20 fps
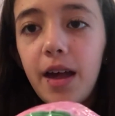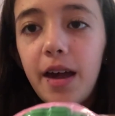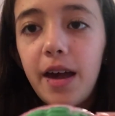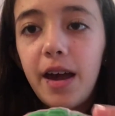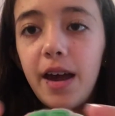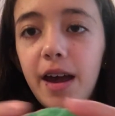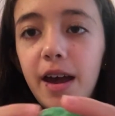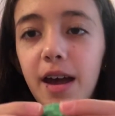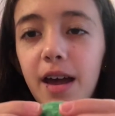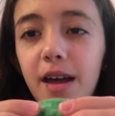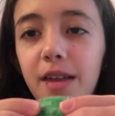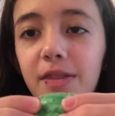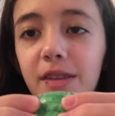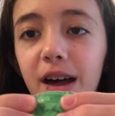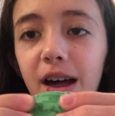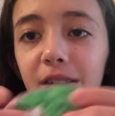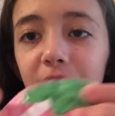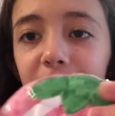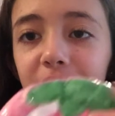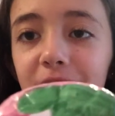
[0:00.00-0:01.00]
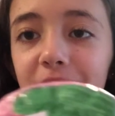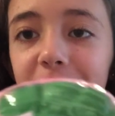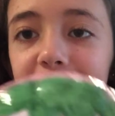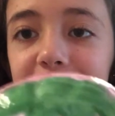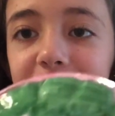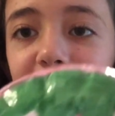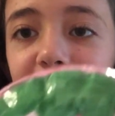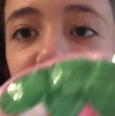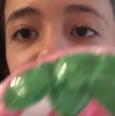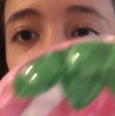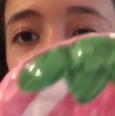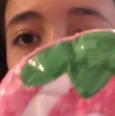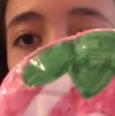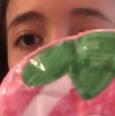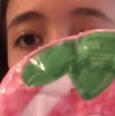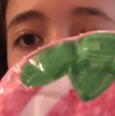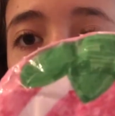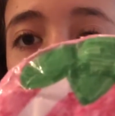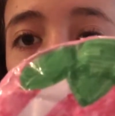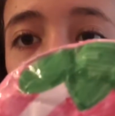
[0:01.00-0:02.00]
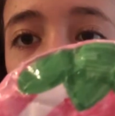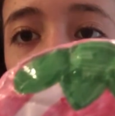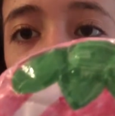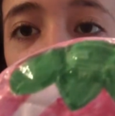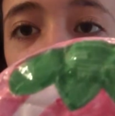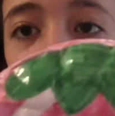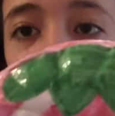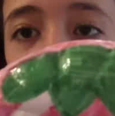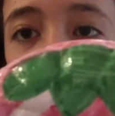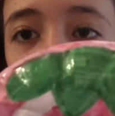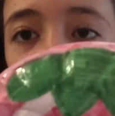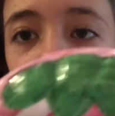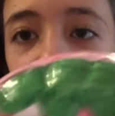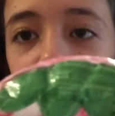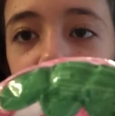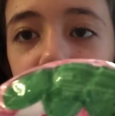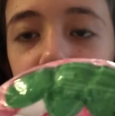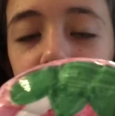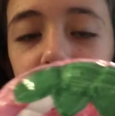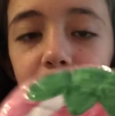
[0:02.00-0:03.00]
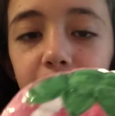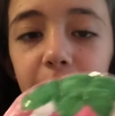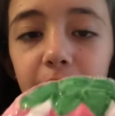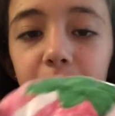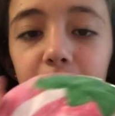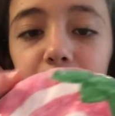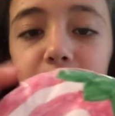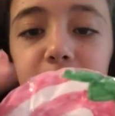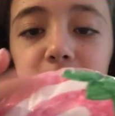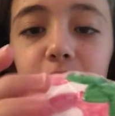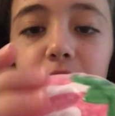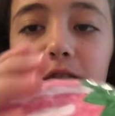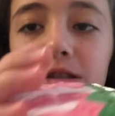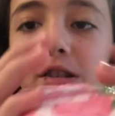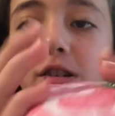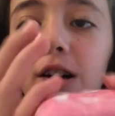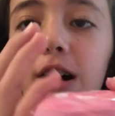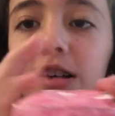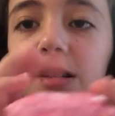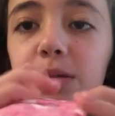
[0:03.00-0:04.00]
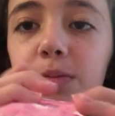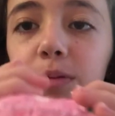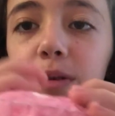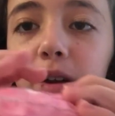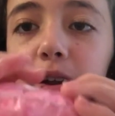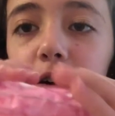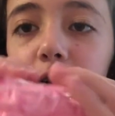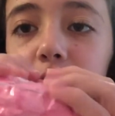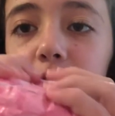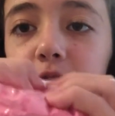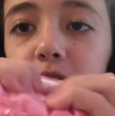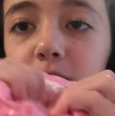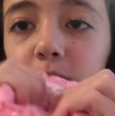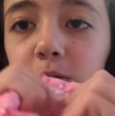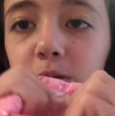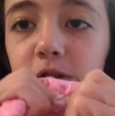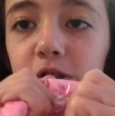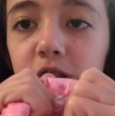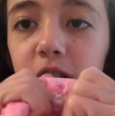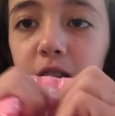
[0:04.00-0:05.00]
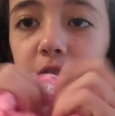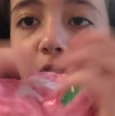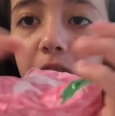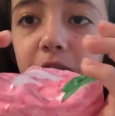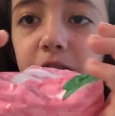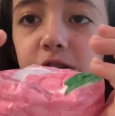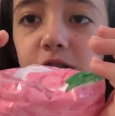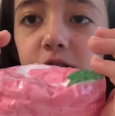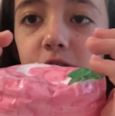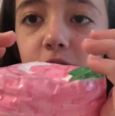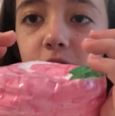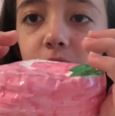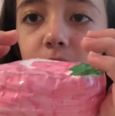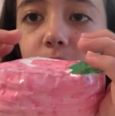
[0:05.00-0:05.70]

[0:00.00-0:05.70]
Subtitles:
And I think the design is pretty unique and also has a pretty good squishy texture.